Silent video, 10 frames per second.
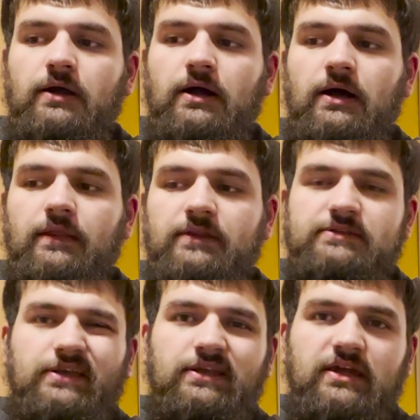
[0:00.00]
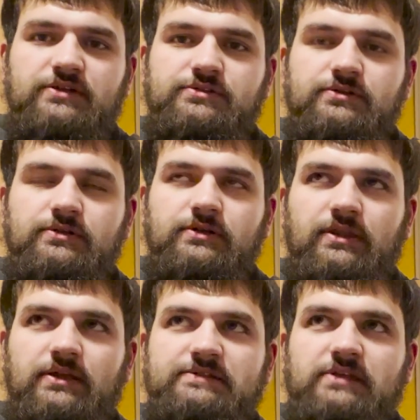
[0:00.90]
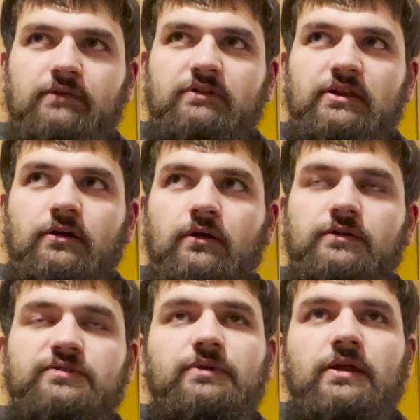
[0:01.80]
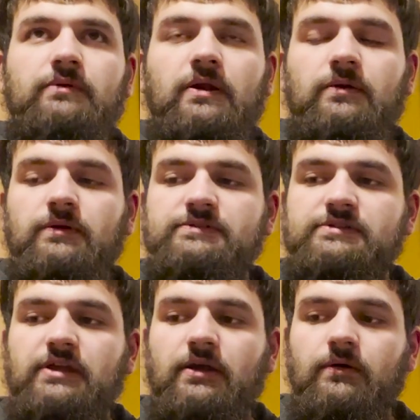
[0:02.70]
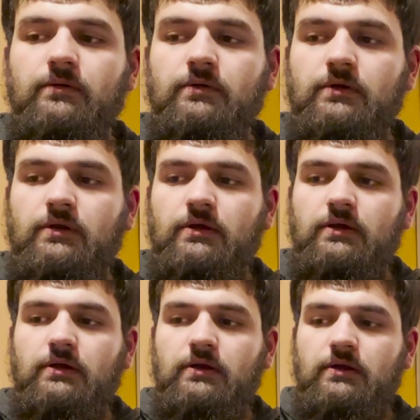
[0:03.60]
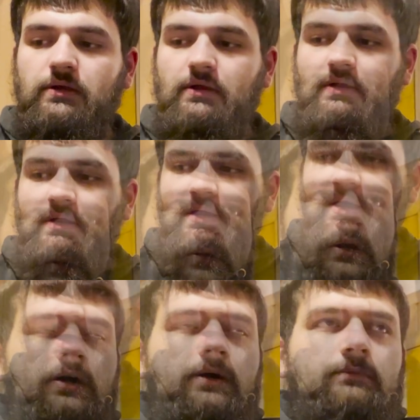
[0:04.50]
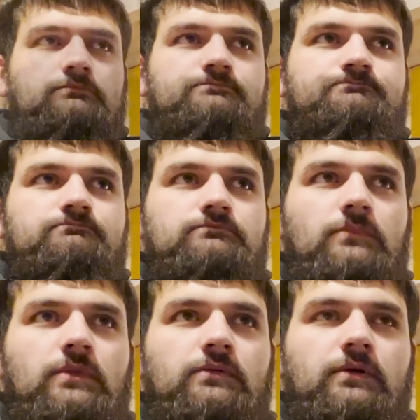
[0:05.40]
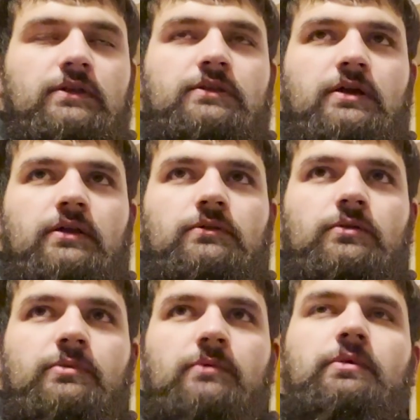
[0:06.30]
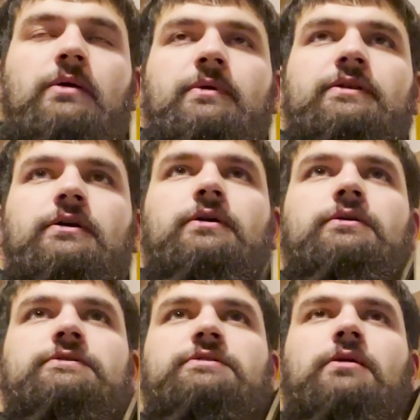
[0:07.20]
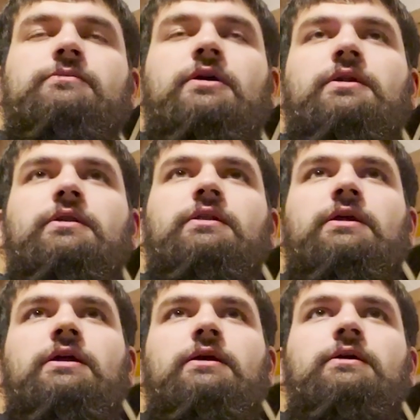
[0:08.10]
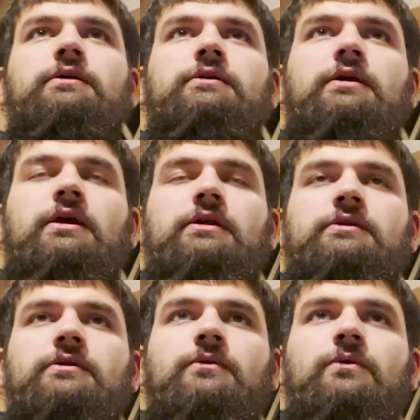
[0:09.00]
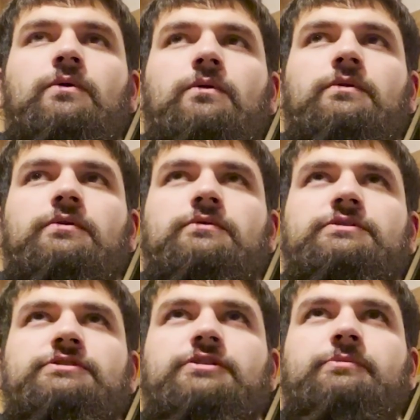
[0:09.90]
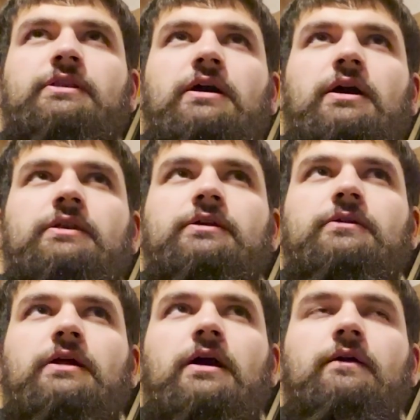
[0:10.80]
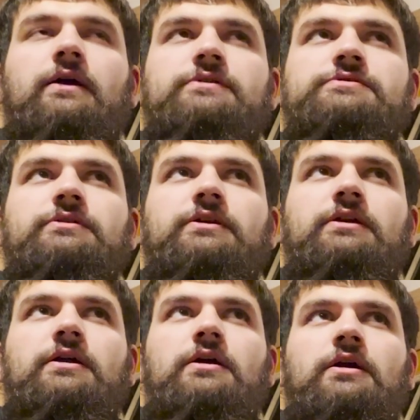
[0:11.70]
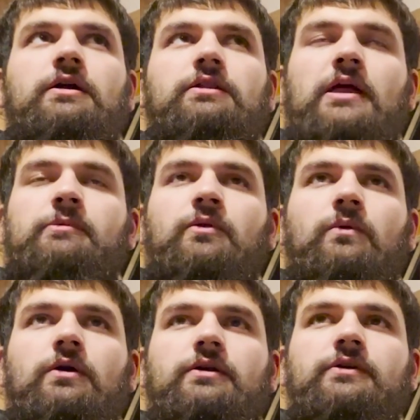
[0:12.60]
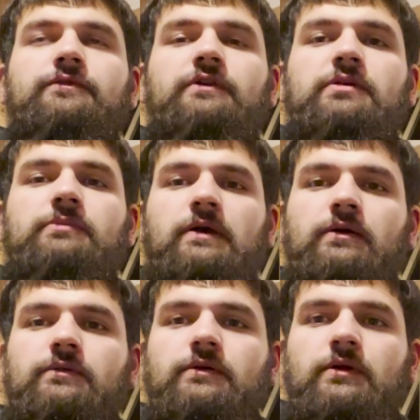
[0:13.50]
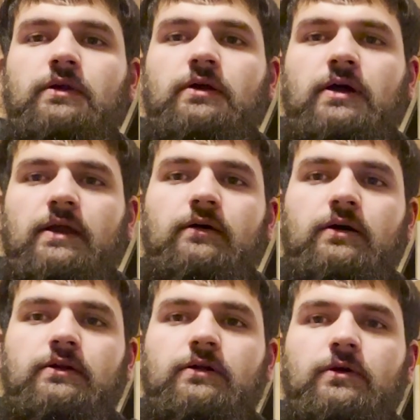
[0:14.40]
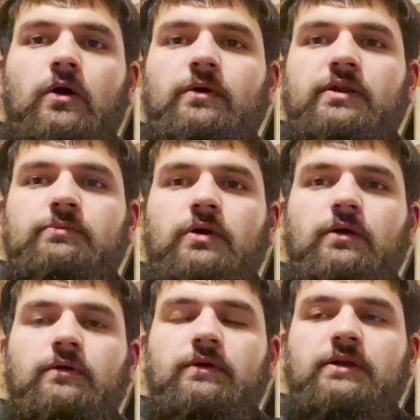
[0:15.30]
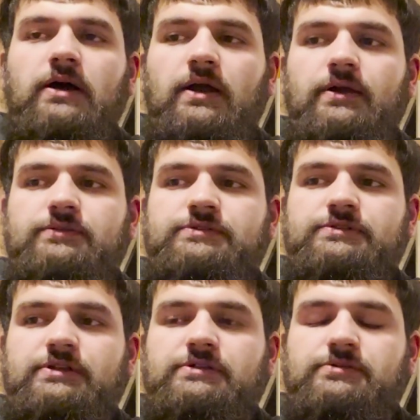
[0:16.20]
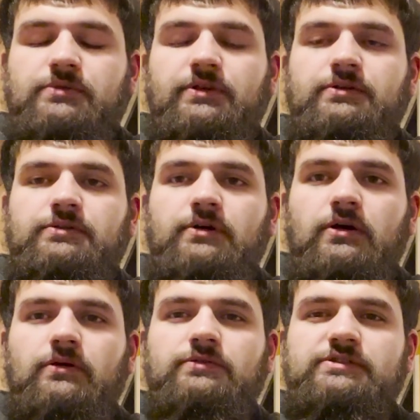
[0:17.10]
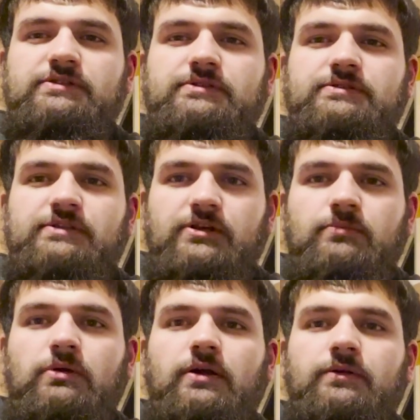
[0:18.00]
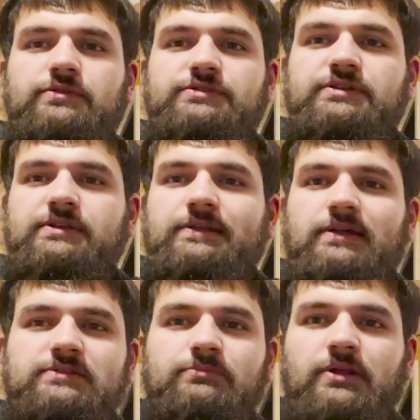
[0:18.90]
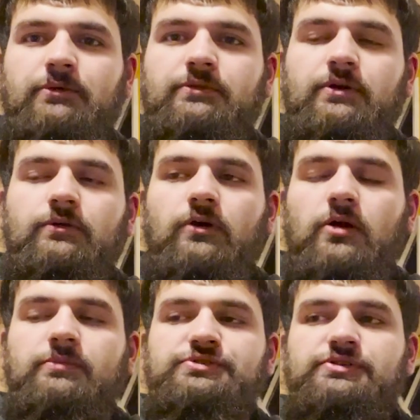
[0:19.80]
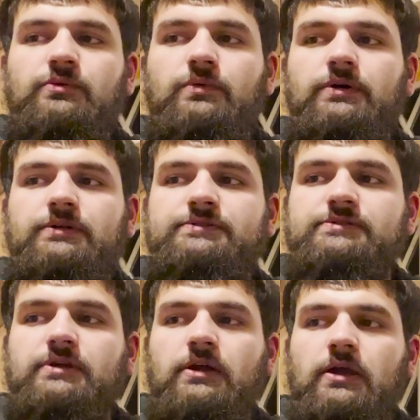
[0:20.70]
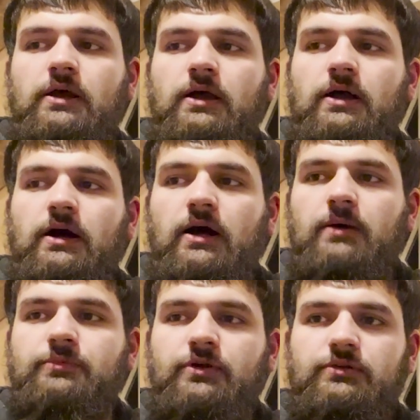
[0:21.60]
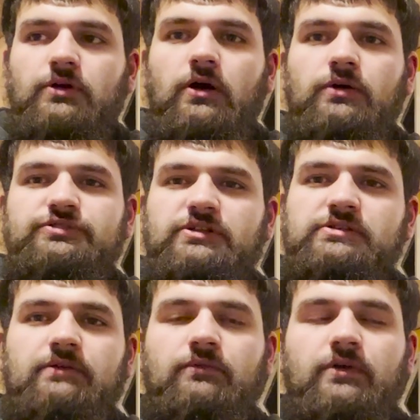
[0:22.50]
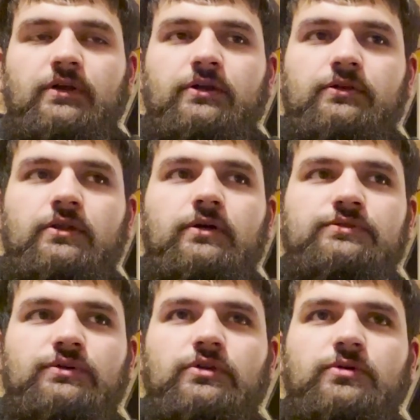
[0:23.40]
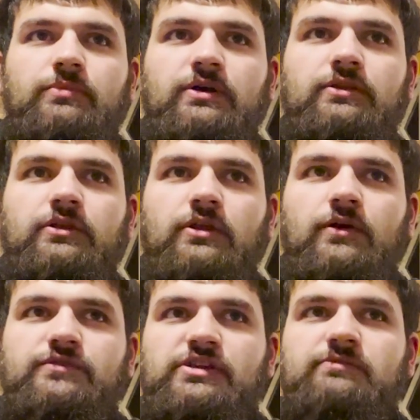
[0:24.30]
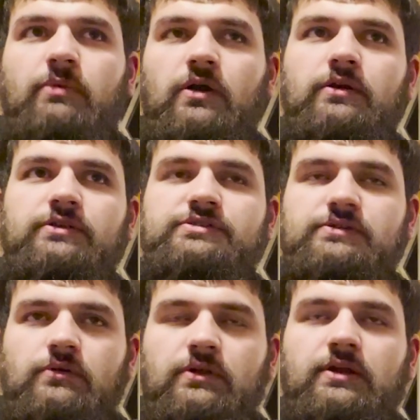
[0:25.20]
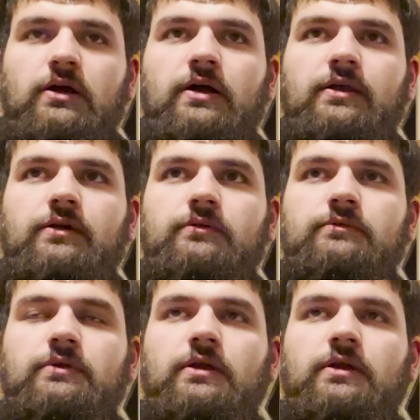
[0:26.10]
That's like an extra, I think, $70 when they run it on sale. I wanted to tell you a little bit about my dog. So I'm running a 8-year-old, she should be 9 here now actually, Lemon Walker female. I got her already broke on coyotes. She's a really good dog. She's deer broke. She doesn't play with no garbage in the woods. Good dog. She doesn't have a very good nose on her, but if she's barking, she's on a coyote.